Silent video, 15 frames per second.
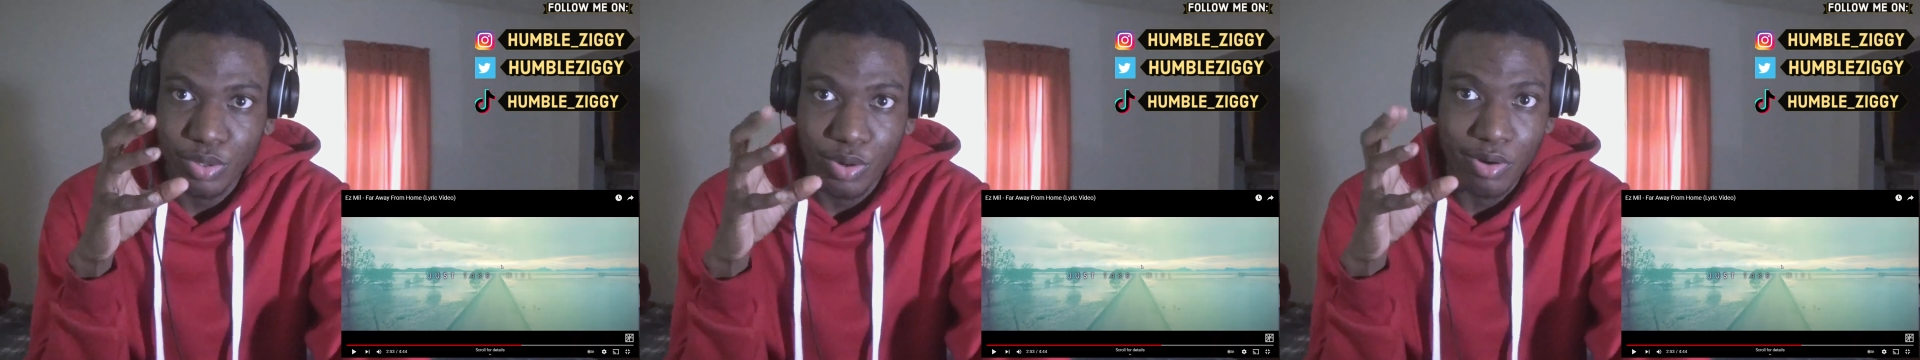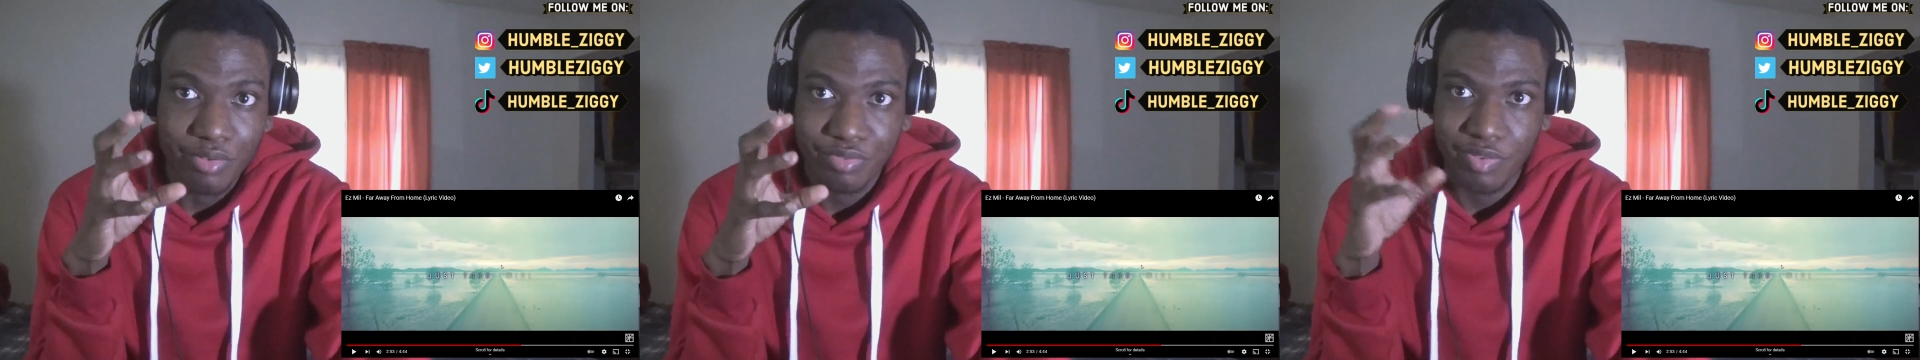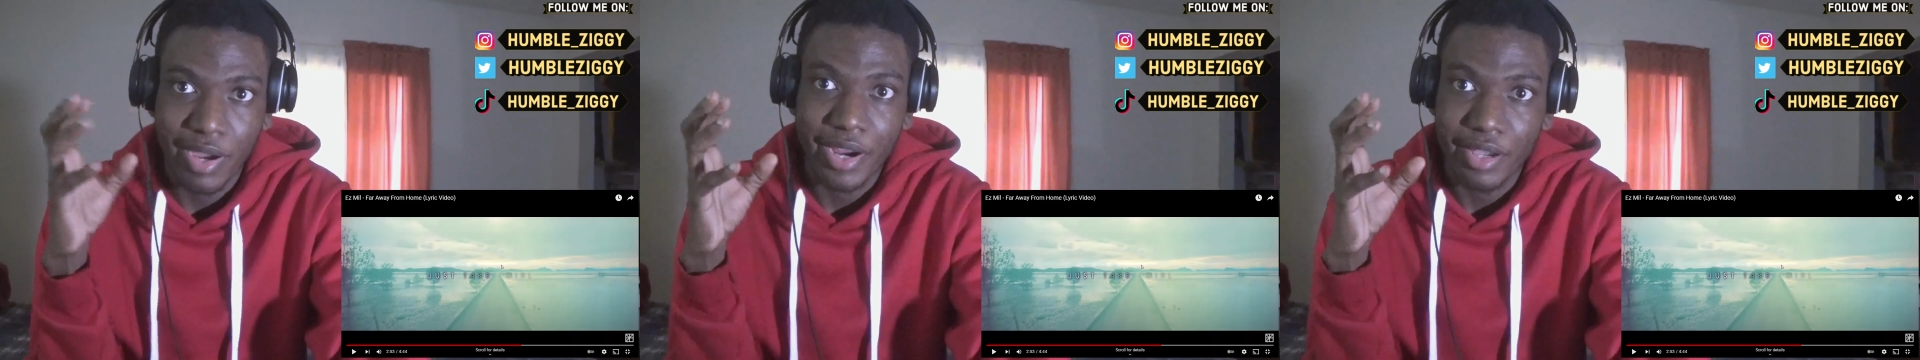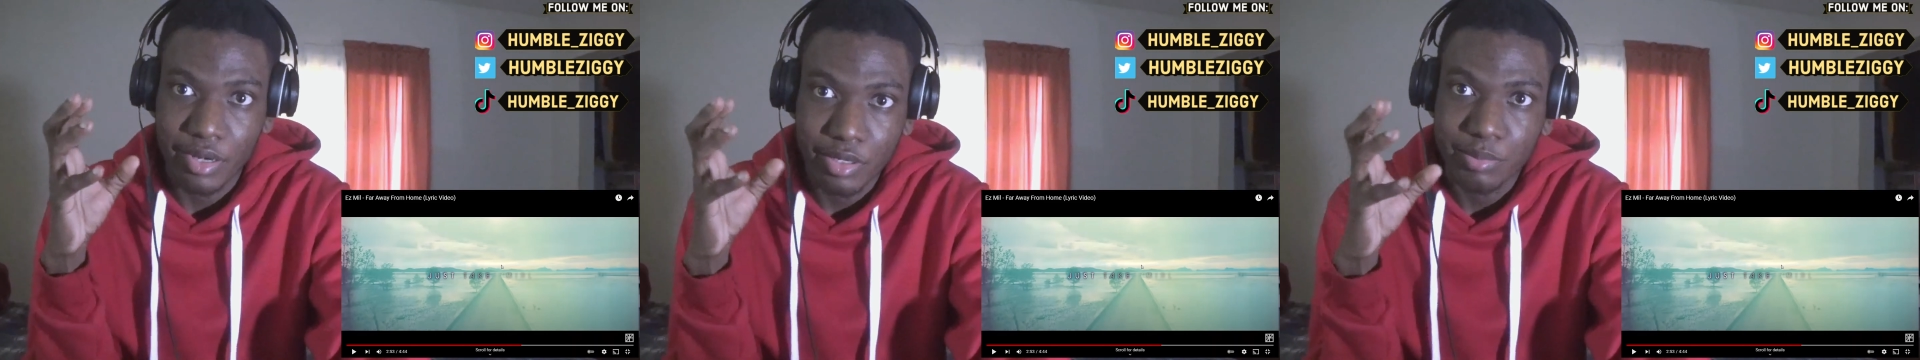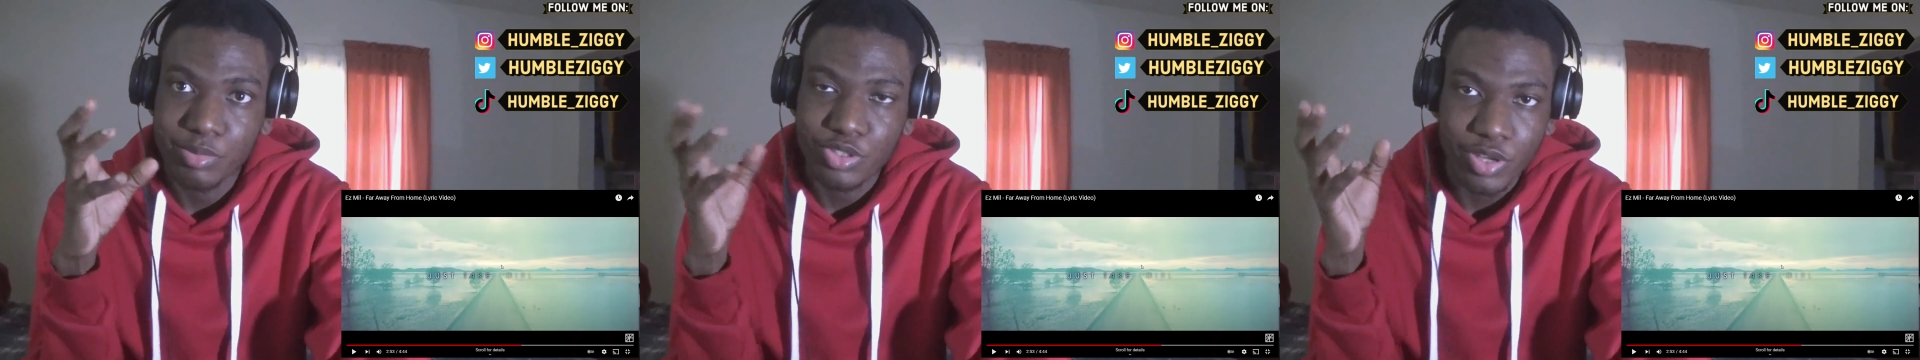or fired
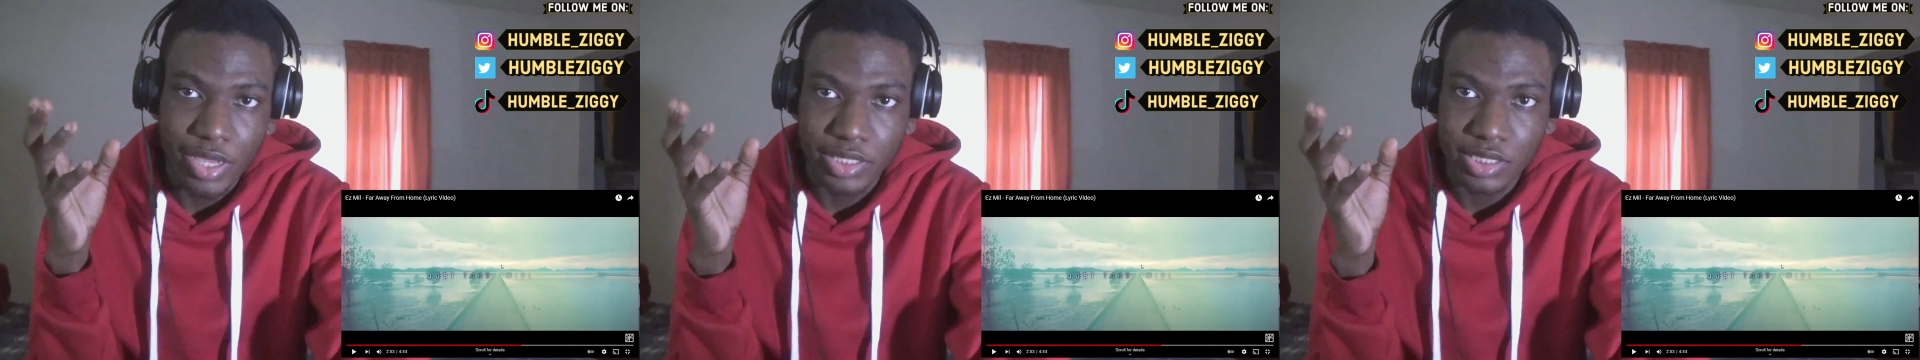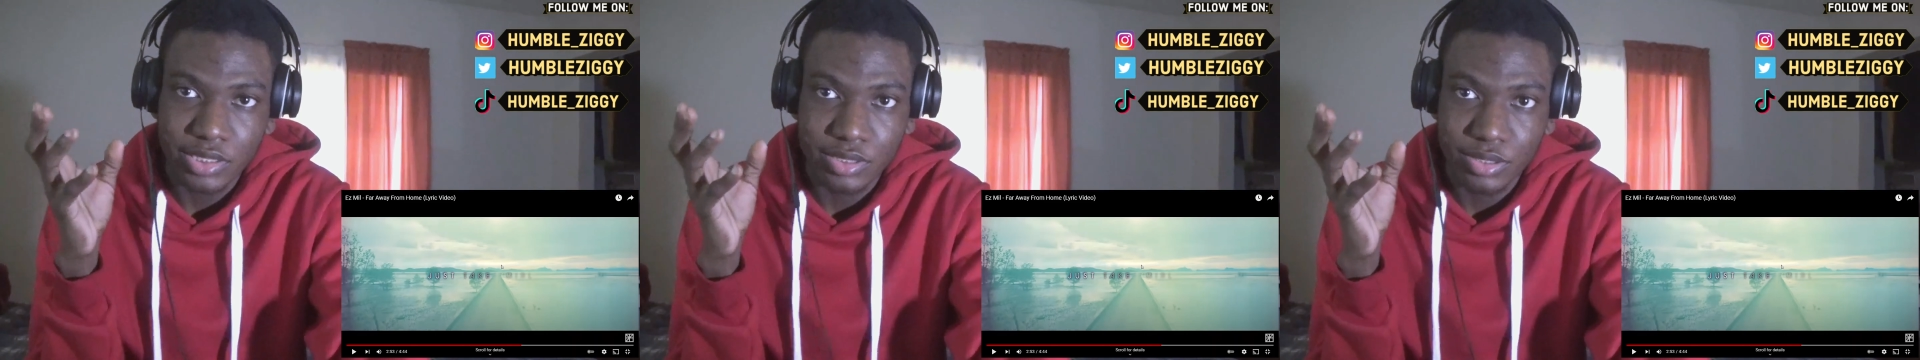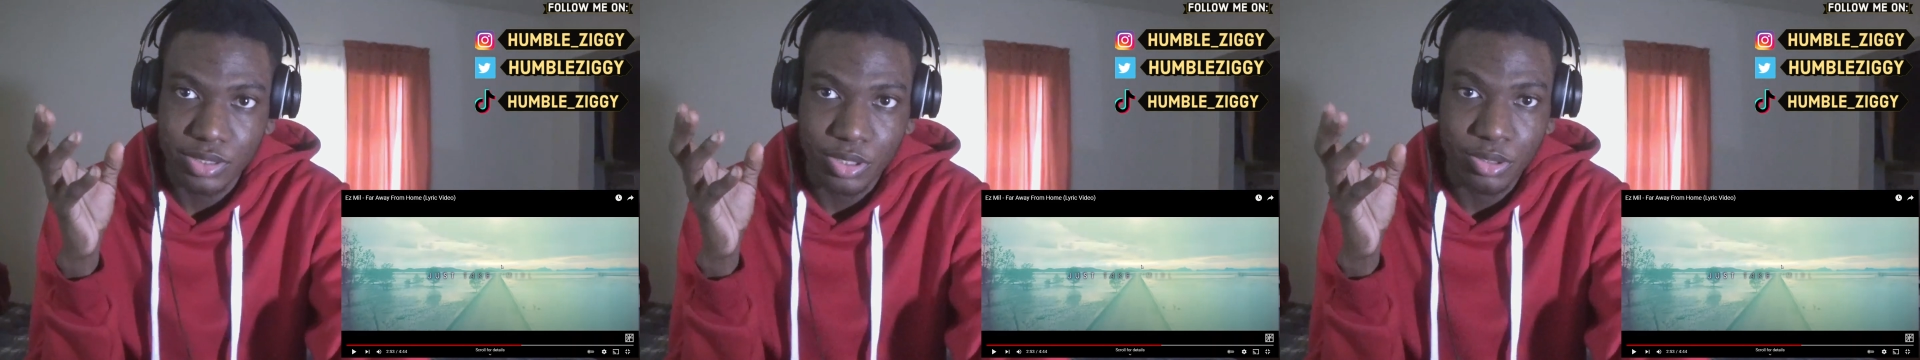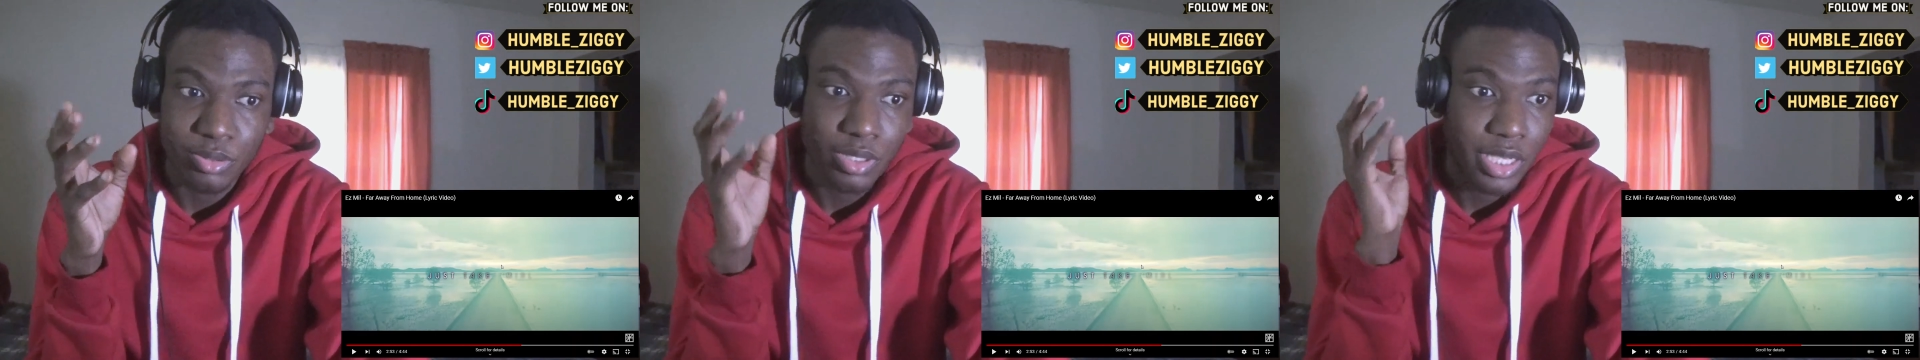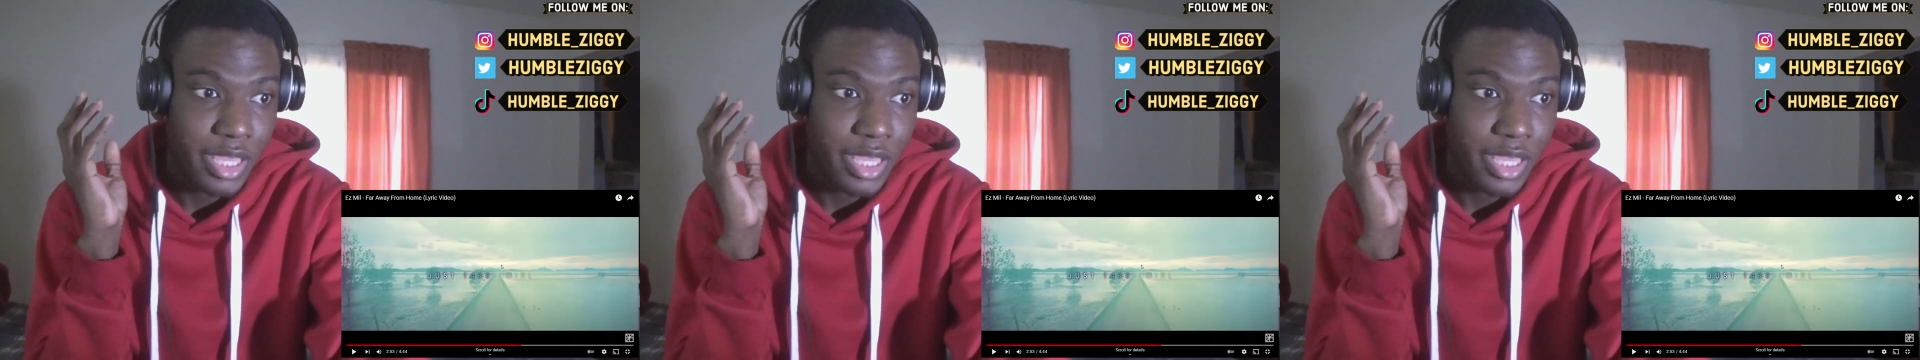up track or so.